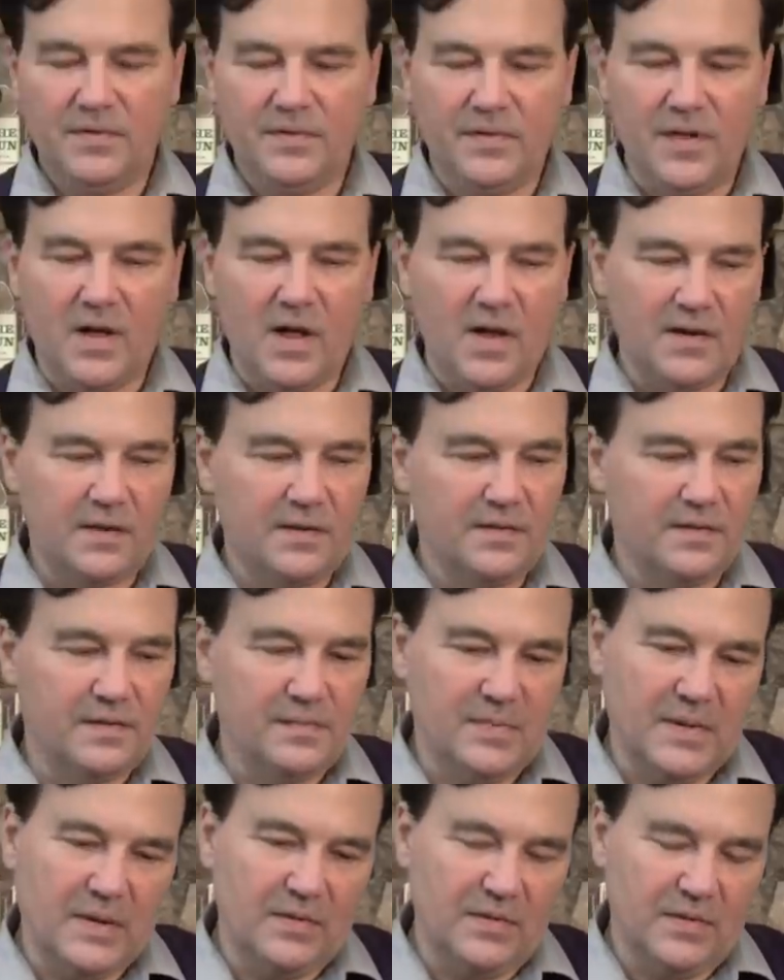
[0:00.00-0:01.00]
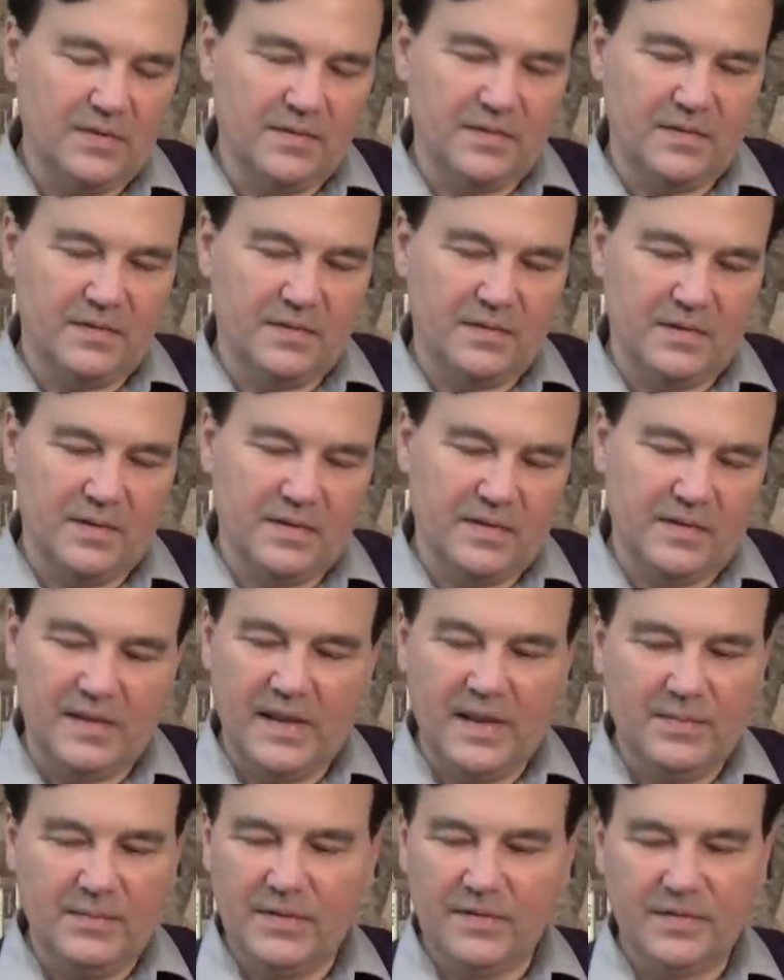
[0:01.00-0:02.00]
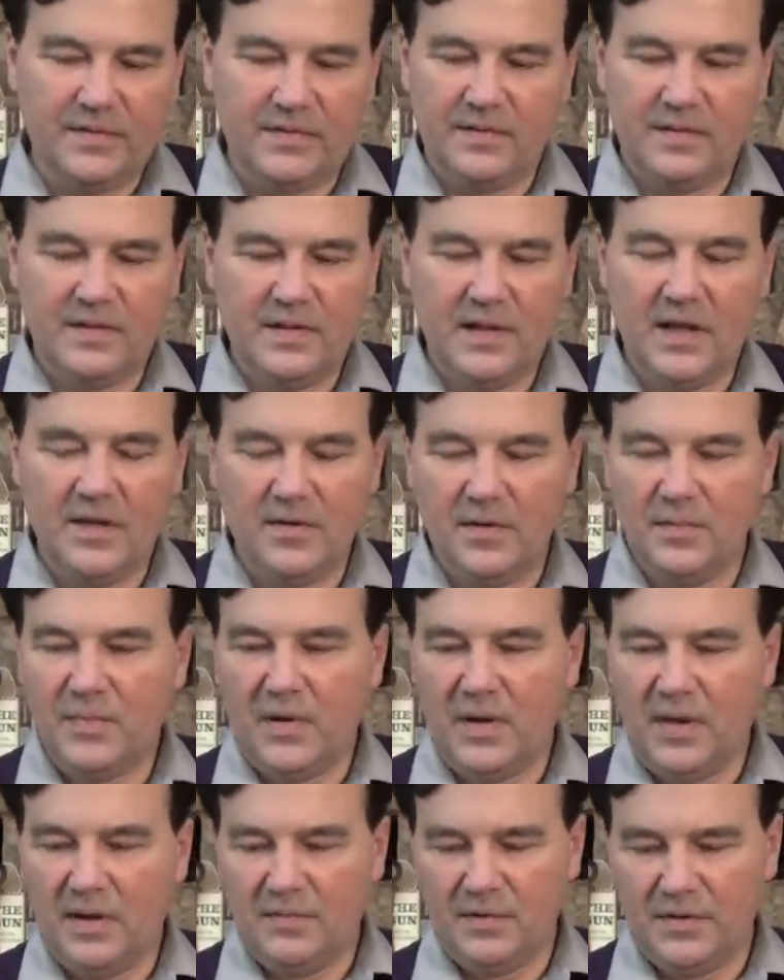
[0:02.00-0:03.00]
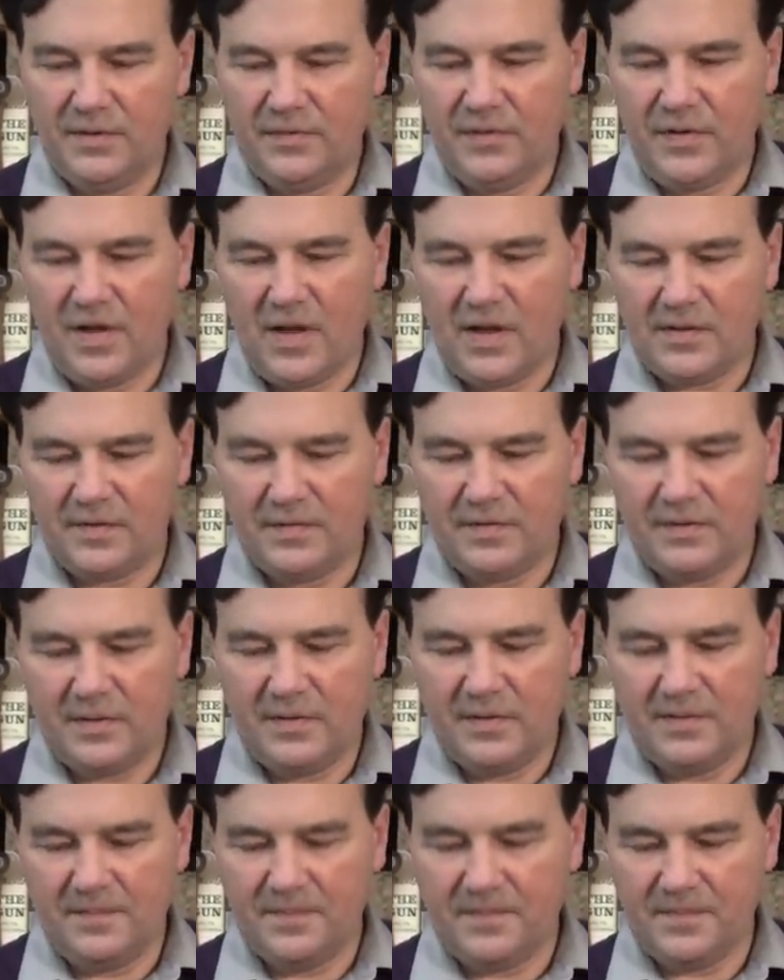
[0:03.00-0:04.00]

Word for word: stock is about as the same as the other polymer stocks.